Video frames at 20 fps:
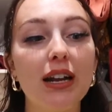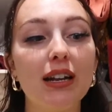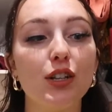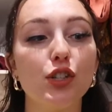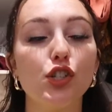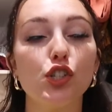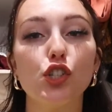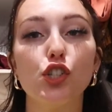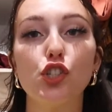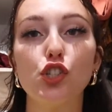
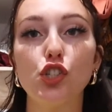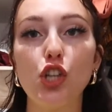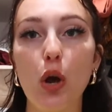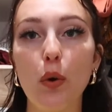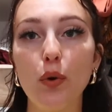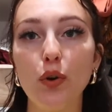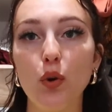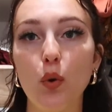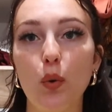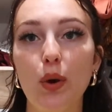It's
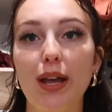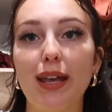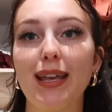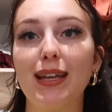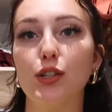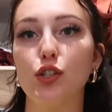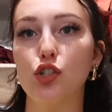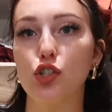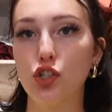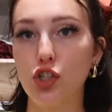so annoying.
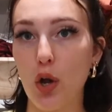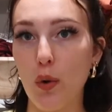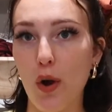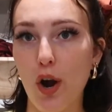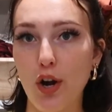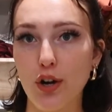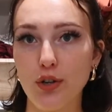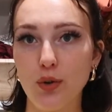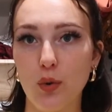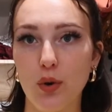It's so
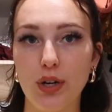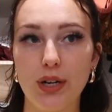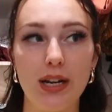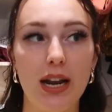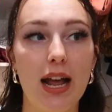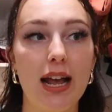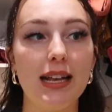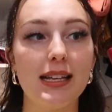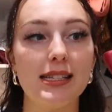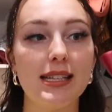hard to
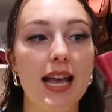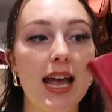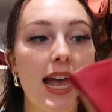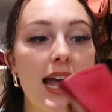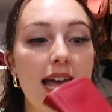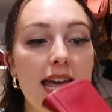organize.